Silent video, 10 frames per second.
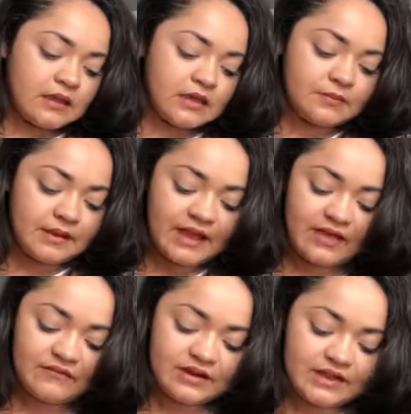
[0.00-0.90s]
Um, I
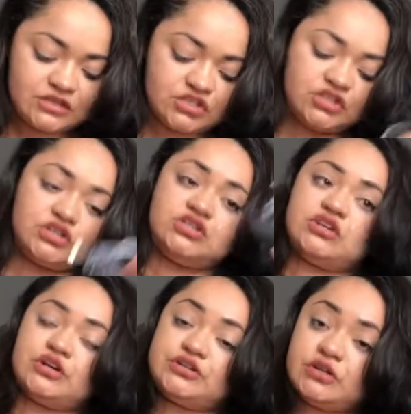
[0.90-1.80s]
have an extra
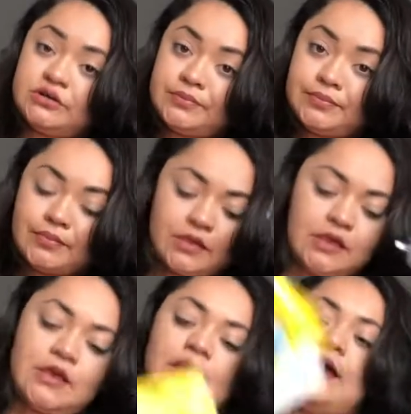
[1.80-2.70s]
charger.
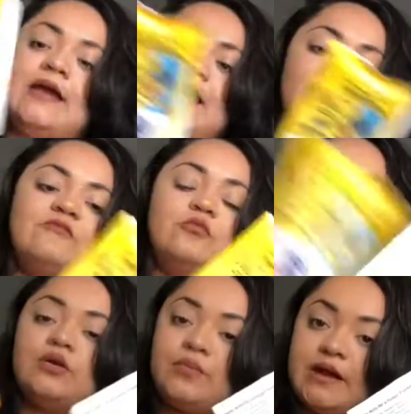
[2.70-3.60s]
I have
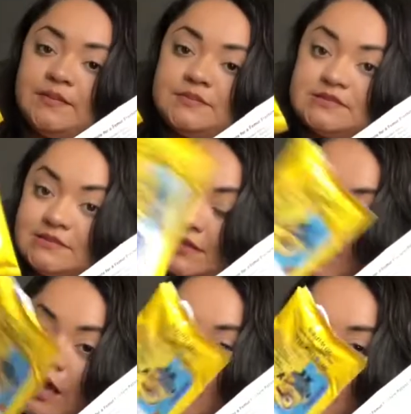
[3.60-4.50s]
more wipes.
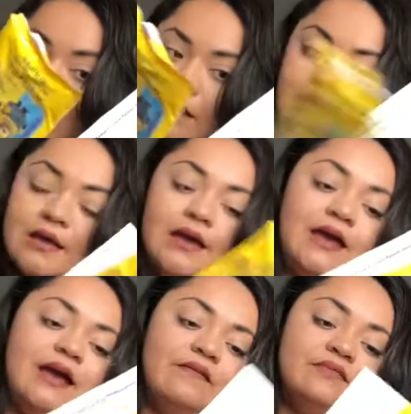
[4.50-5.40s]
I
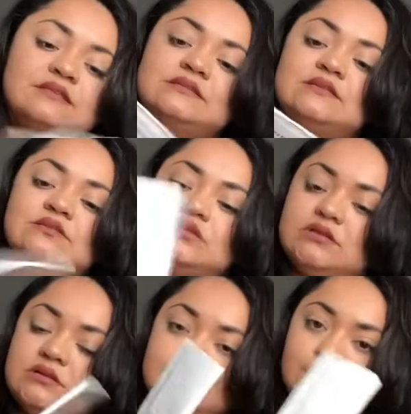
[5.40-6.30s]
have this
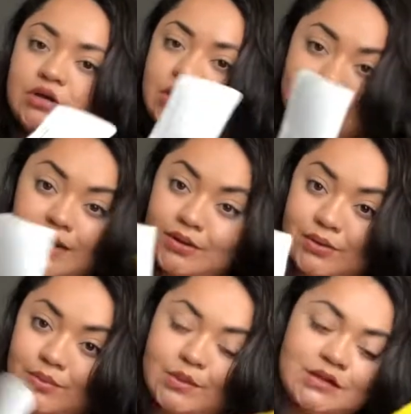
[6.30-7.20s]
little book and I don't
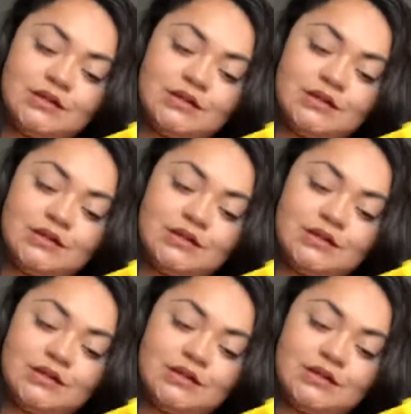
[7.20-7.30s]
know what it